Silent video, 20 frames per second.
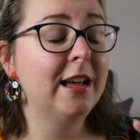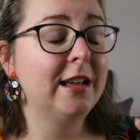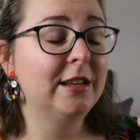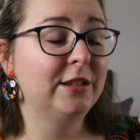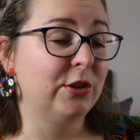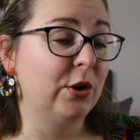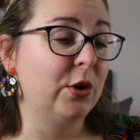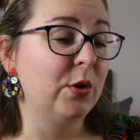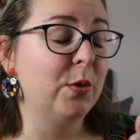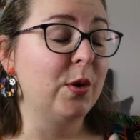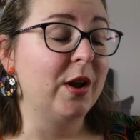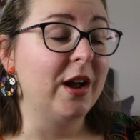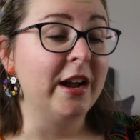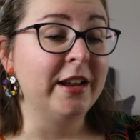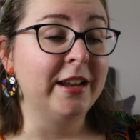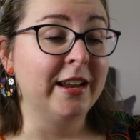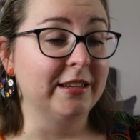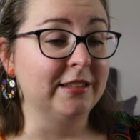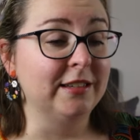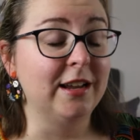So
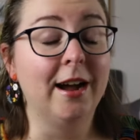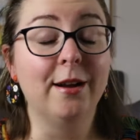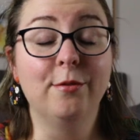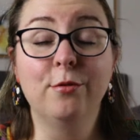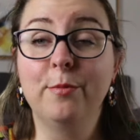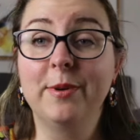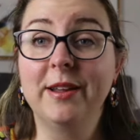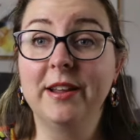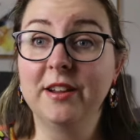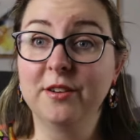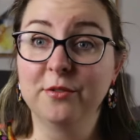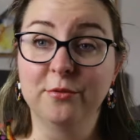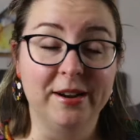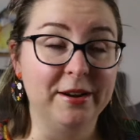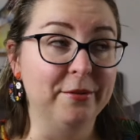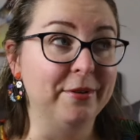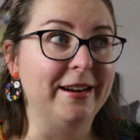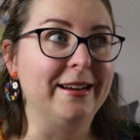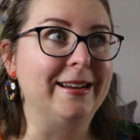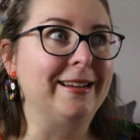yes, I will be
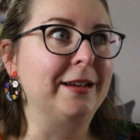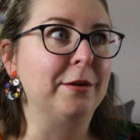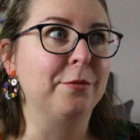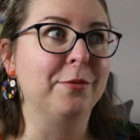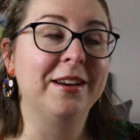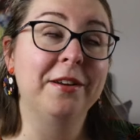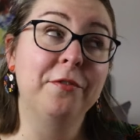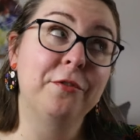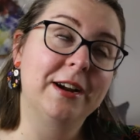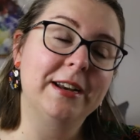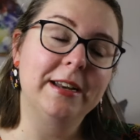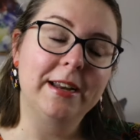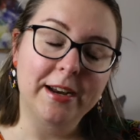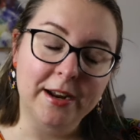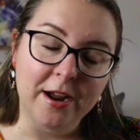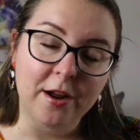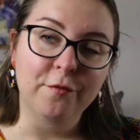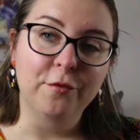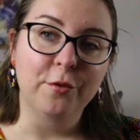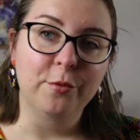rereading it whenever I need a
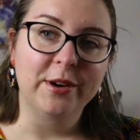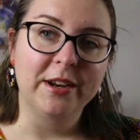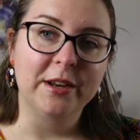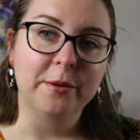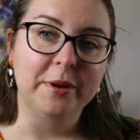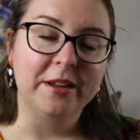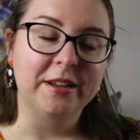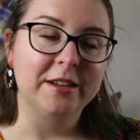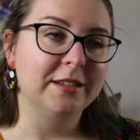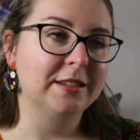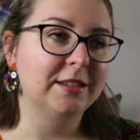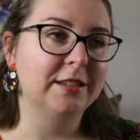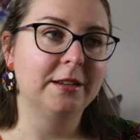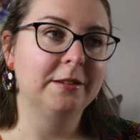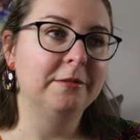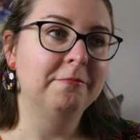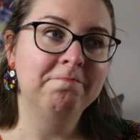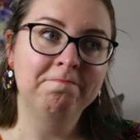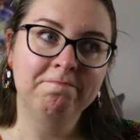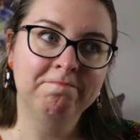comfort read because
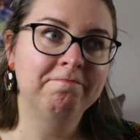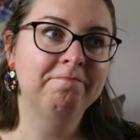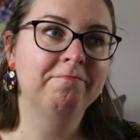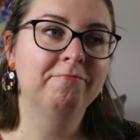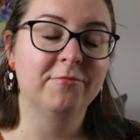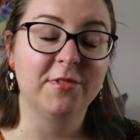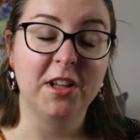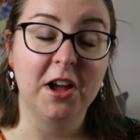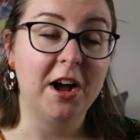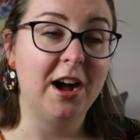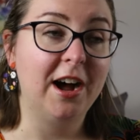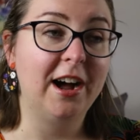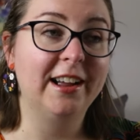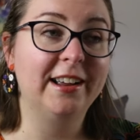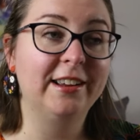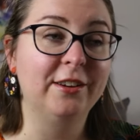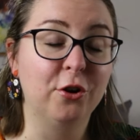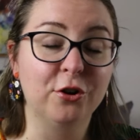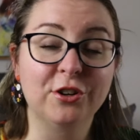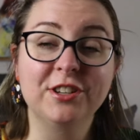
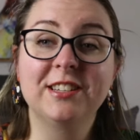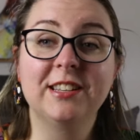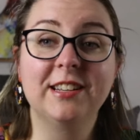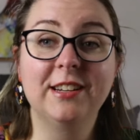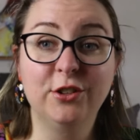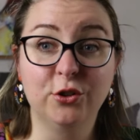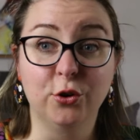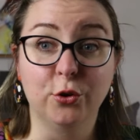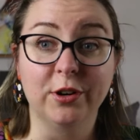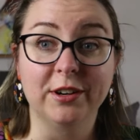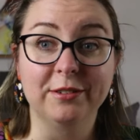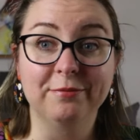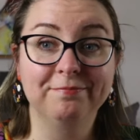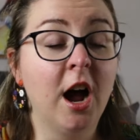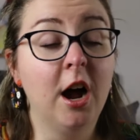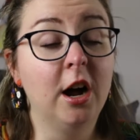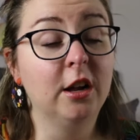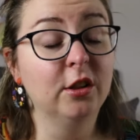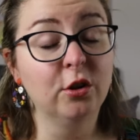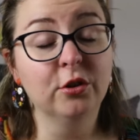I honestly adore it.
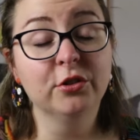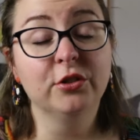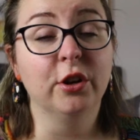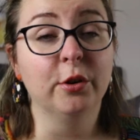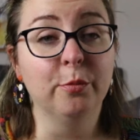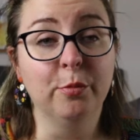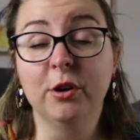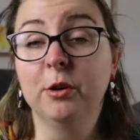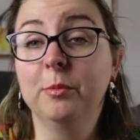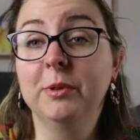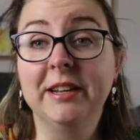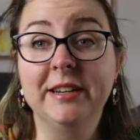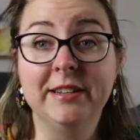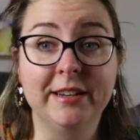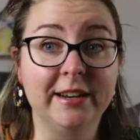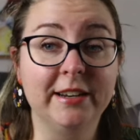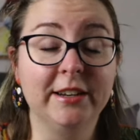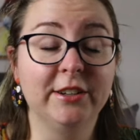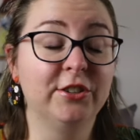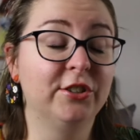I'll also probably
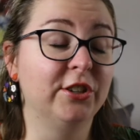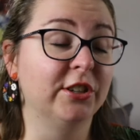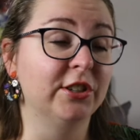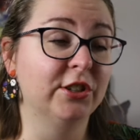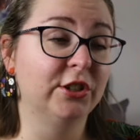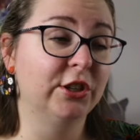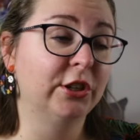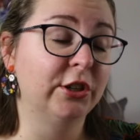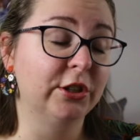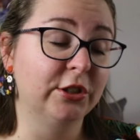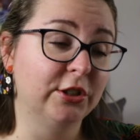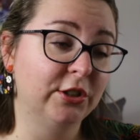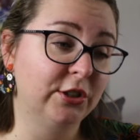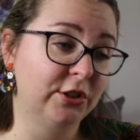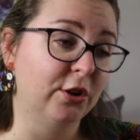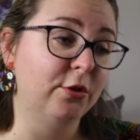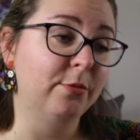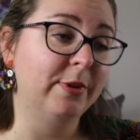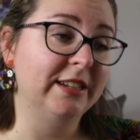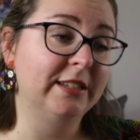need it just to
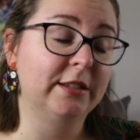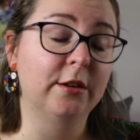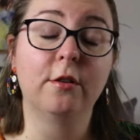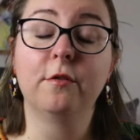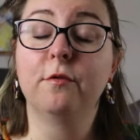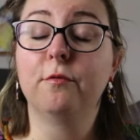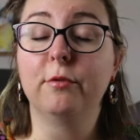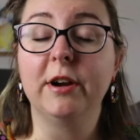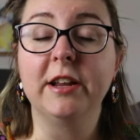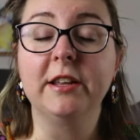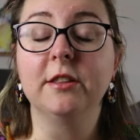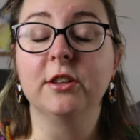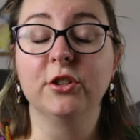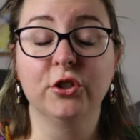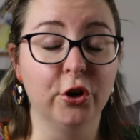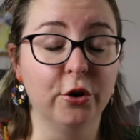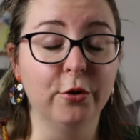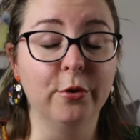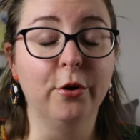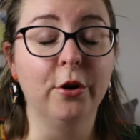console myself when the
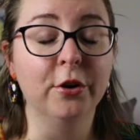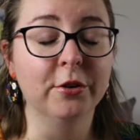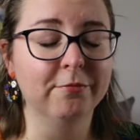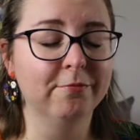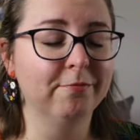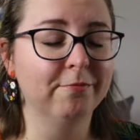show uh,